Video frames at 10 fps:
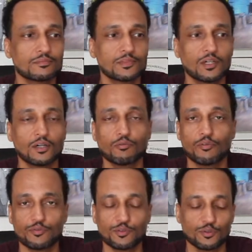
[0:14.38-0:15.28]

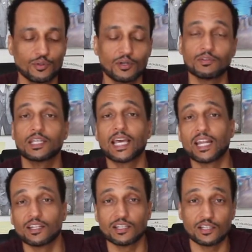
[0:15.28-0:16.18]
review of the
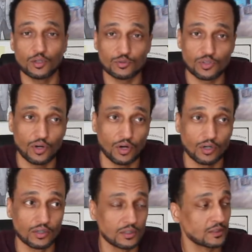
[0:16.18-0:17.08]
Canon EOS R.
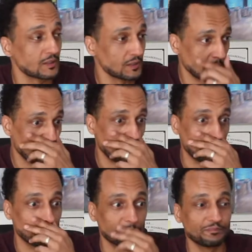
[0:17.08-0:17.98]

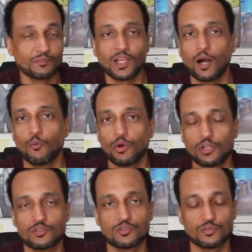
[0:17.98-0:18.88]
I
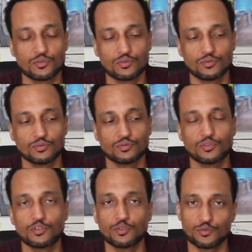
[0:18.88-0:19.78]
wanted to
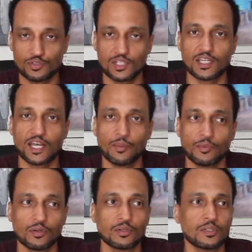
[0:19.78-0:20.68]
use the
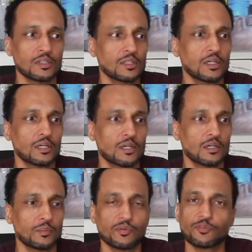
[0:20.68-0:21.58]
camera
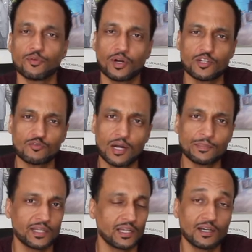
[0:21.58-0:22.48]
before I
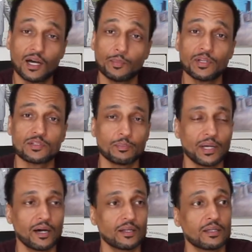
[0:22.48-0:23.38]
dropped any comments
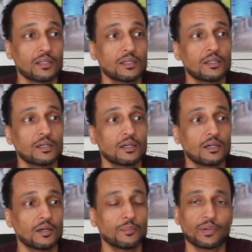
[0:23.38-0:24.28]
about it,
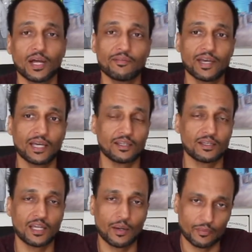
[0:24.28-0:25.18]
but I've had the
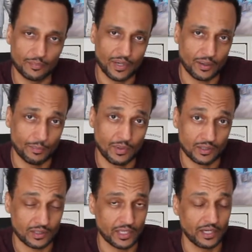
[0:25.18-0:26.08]
camera about a
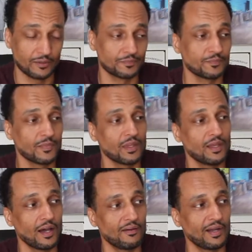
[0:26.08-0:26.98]
month now.
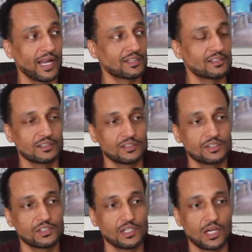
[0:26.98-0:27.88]
I've actually
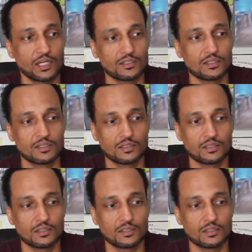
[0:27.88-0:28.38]
shot